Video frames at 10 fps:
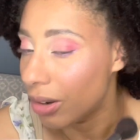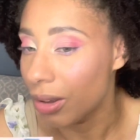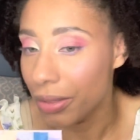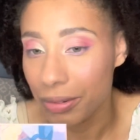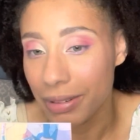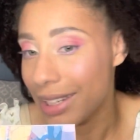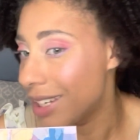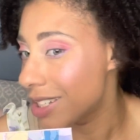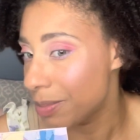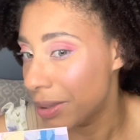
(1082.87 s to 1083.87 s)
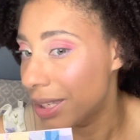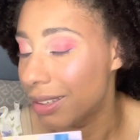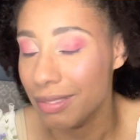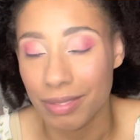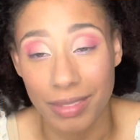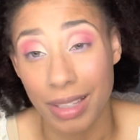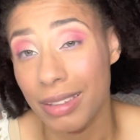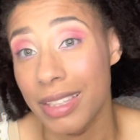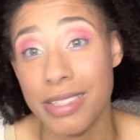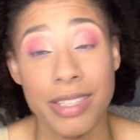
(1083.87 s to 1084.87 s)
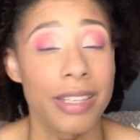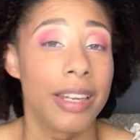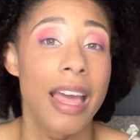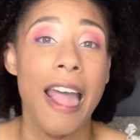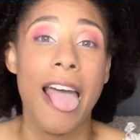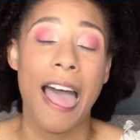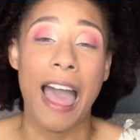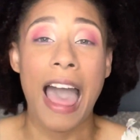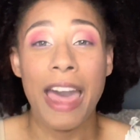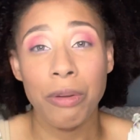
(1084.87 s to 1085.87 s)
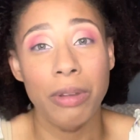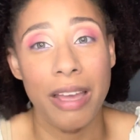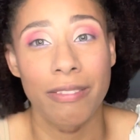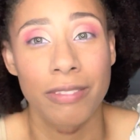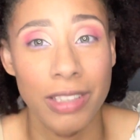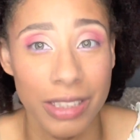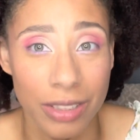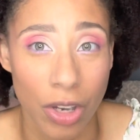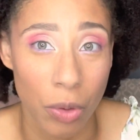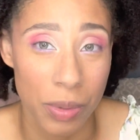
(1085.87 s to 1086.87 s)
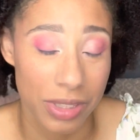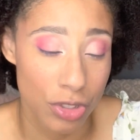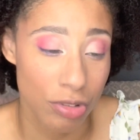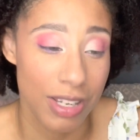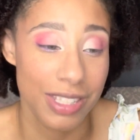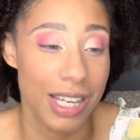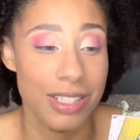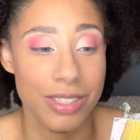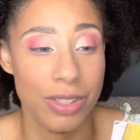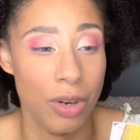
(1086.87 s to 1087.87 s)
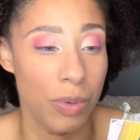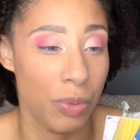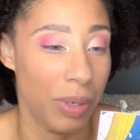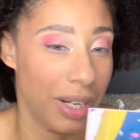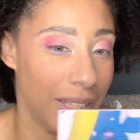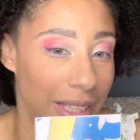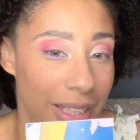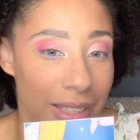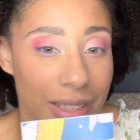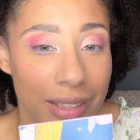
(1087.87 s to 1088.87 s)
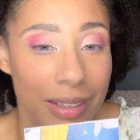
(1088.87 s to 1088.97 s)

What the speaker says: all the rage. But listen, I don't really go with the trends. I just go with what I like.